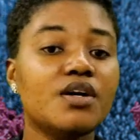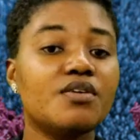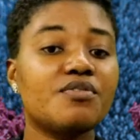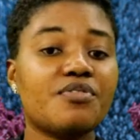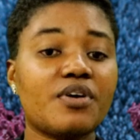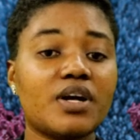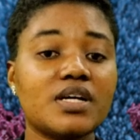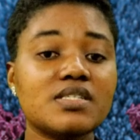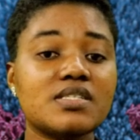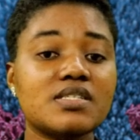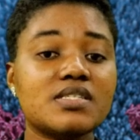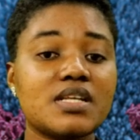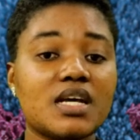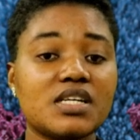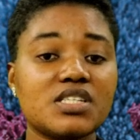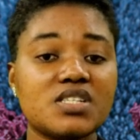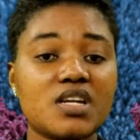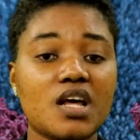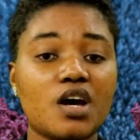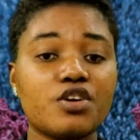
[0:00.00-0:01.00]
France
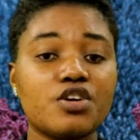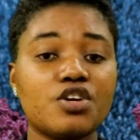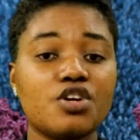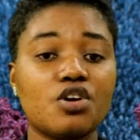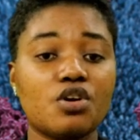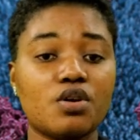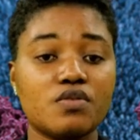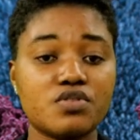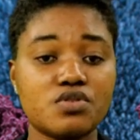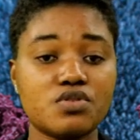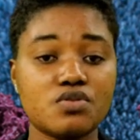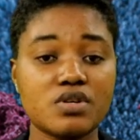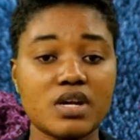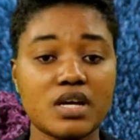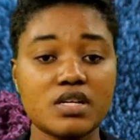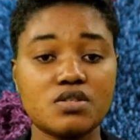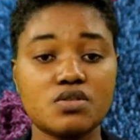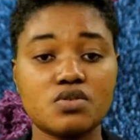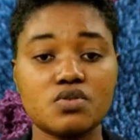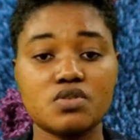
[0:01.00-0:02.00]
National Union of
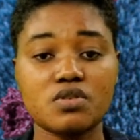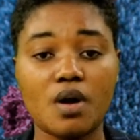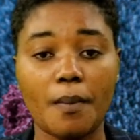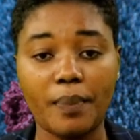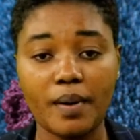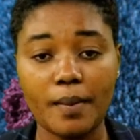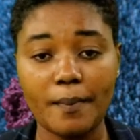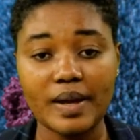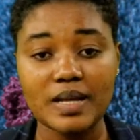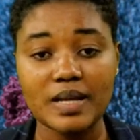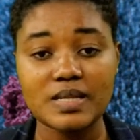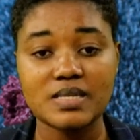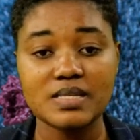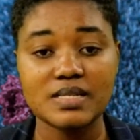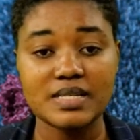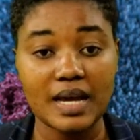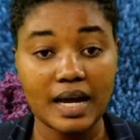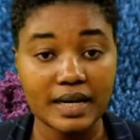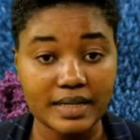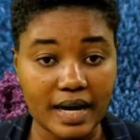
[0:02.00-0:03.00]
Students, to supplement
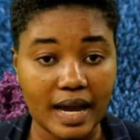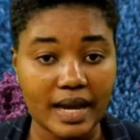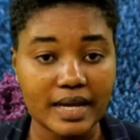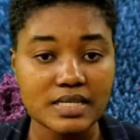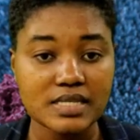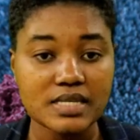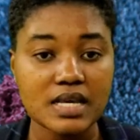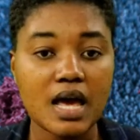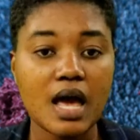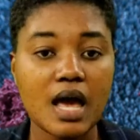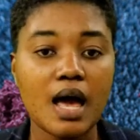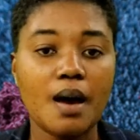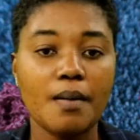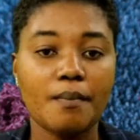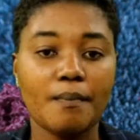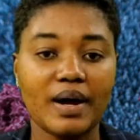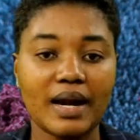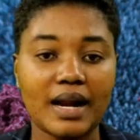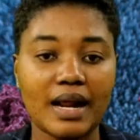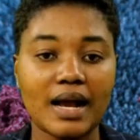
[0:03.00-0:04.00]
their diet.
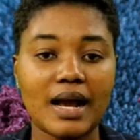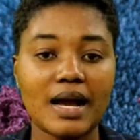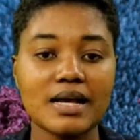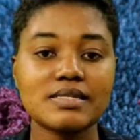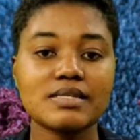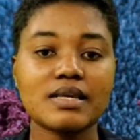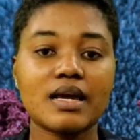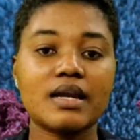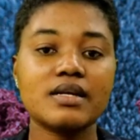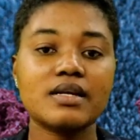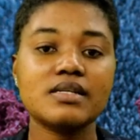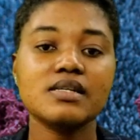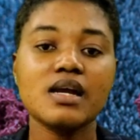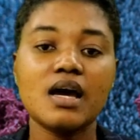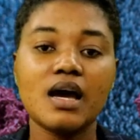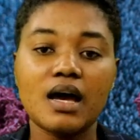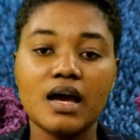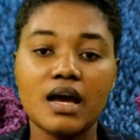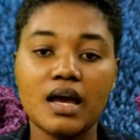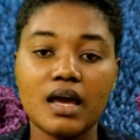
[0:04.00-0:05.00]
Madagascar
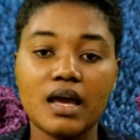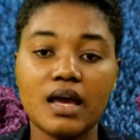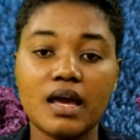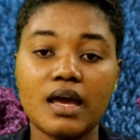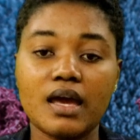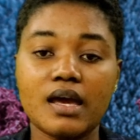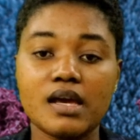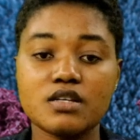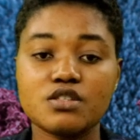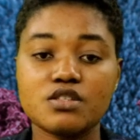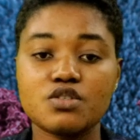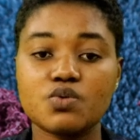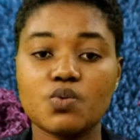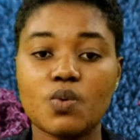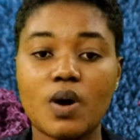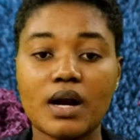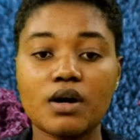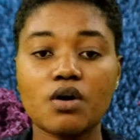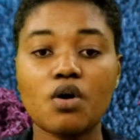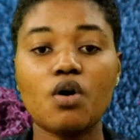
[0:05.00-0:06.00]
is
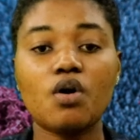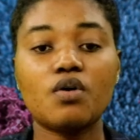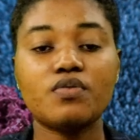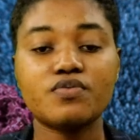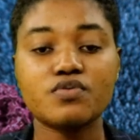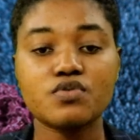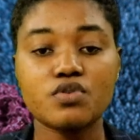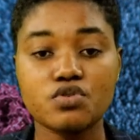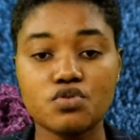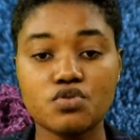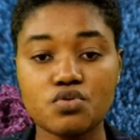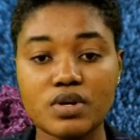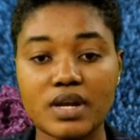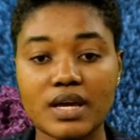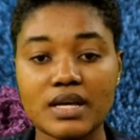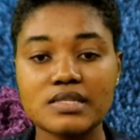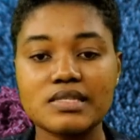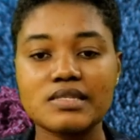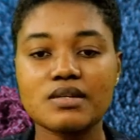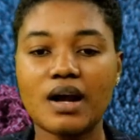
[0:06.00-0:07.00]
one of
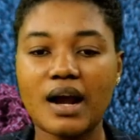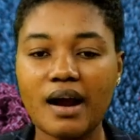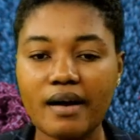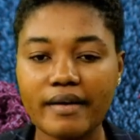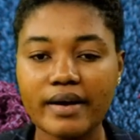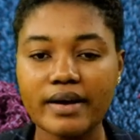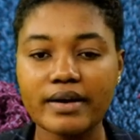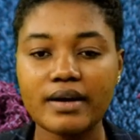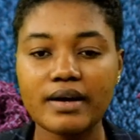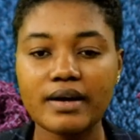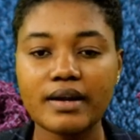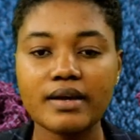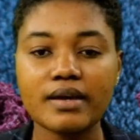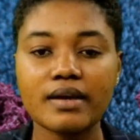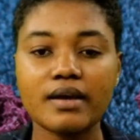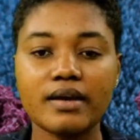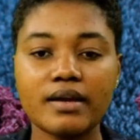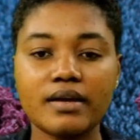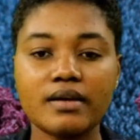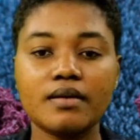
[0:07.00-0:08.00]
students
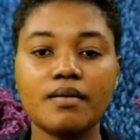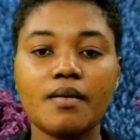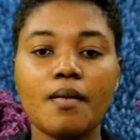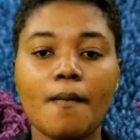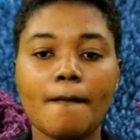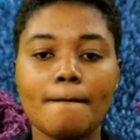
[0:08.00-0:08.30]
currently in